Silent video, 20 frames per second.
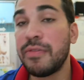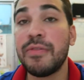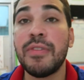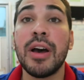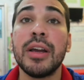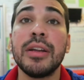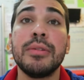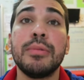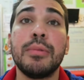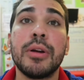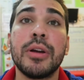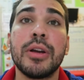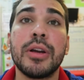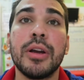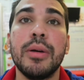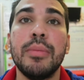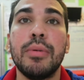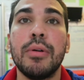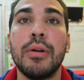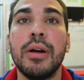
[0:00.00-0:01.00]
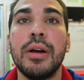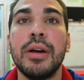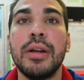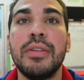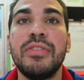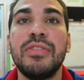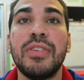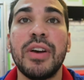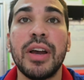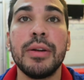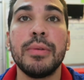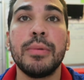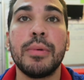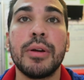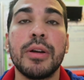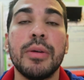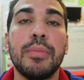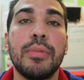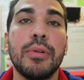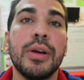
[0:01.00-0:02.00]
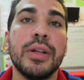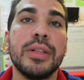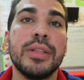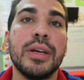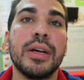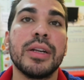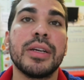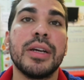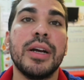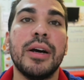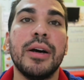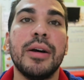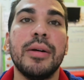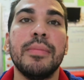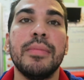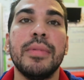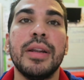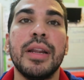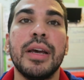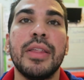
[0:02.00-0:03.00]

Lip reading: find work abroad, findworkabroad.com.